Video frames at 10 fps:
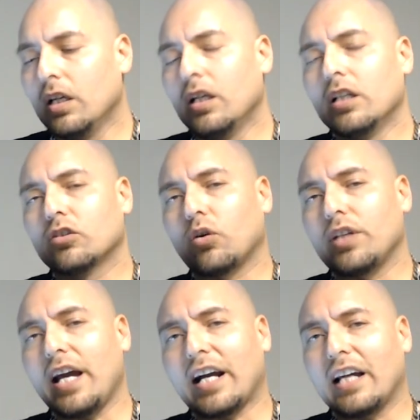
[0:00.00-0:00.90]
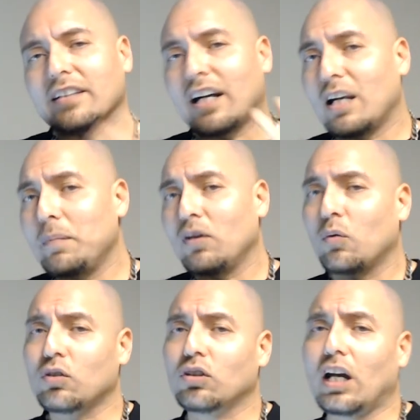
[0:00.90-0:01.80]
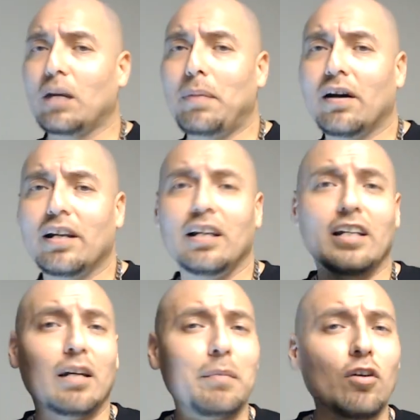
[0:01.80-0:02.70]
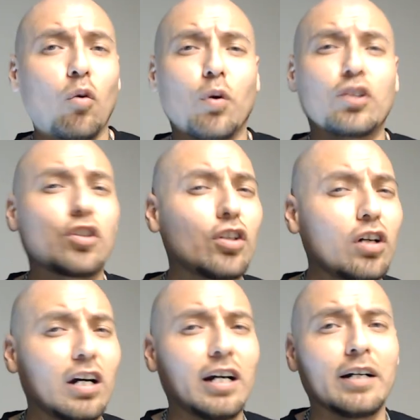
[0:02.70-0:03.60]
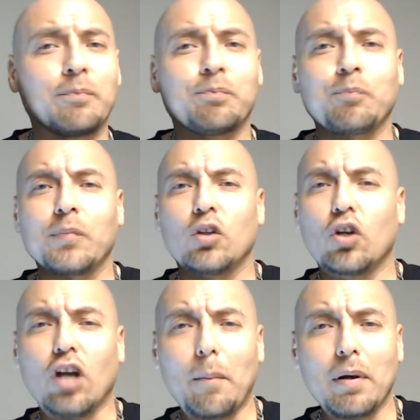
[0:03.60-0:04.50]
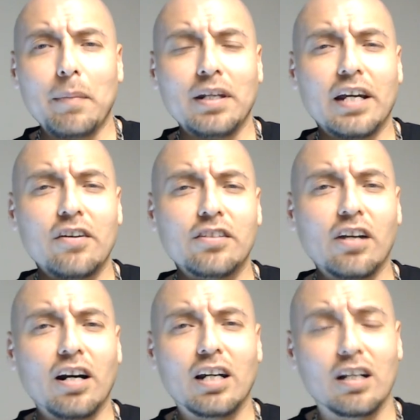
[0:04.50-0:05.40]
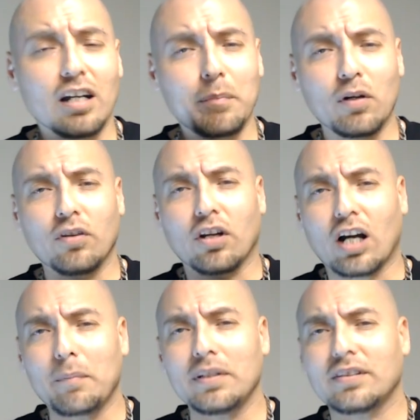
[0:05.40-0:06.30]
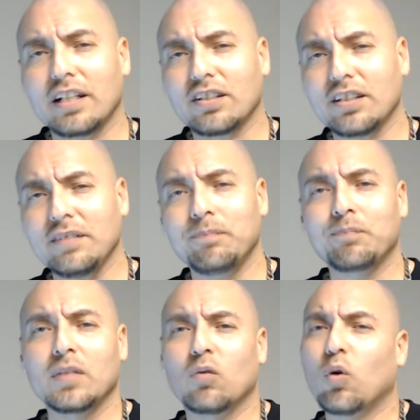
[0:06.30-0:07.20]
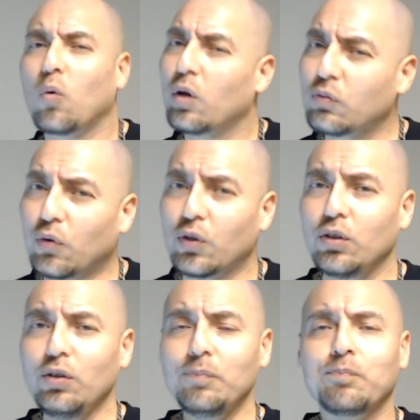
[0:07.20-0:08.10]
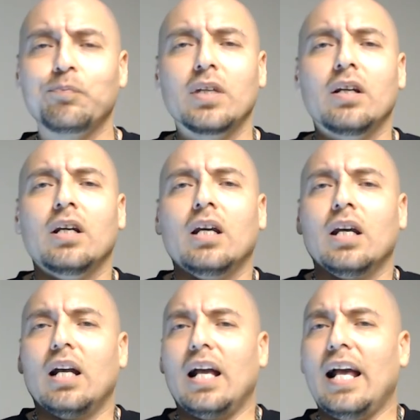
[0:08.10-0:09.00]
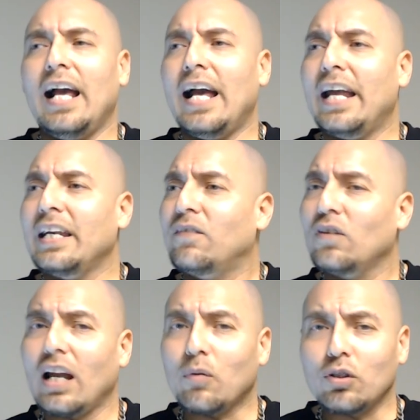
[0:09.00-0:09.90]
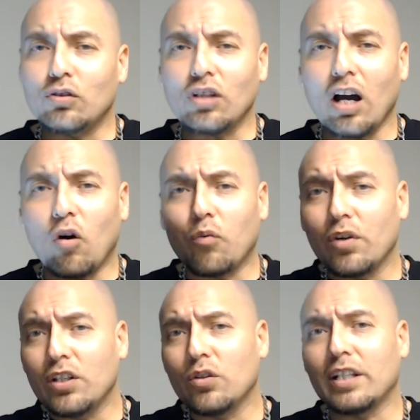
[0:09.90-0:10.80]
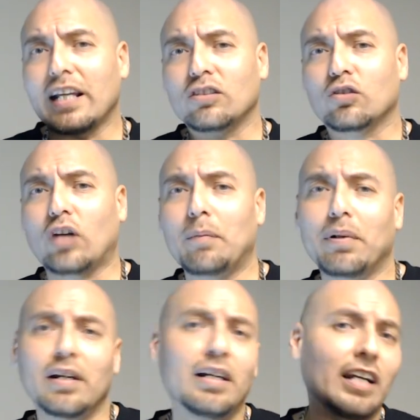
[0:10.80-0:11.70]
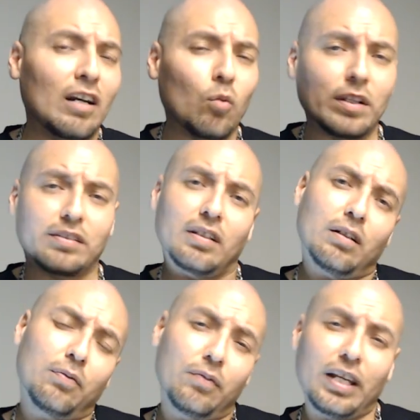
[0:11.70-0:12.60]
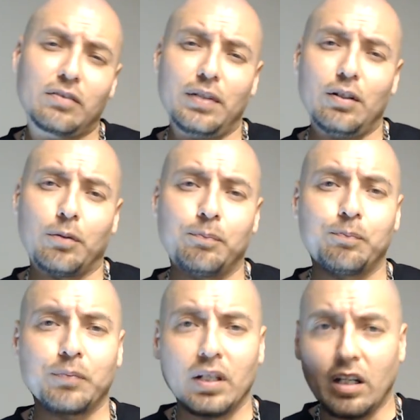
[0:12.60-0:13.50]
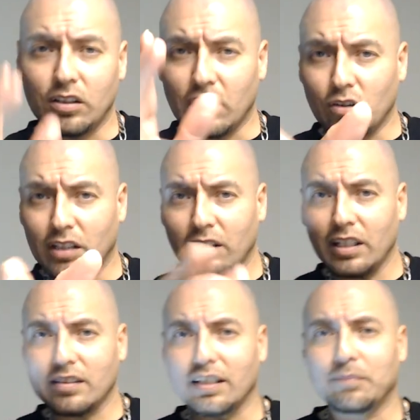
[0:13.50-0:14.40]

So yeah, guys, let me know what you thought about it. Let me know what your compliment getters are. Let me know in the comment section what works for you. And if you like what you saw, hopefully you hit that subscribe button and watch the next video. Check you guys out next time.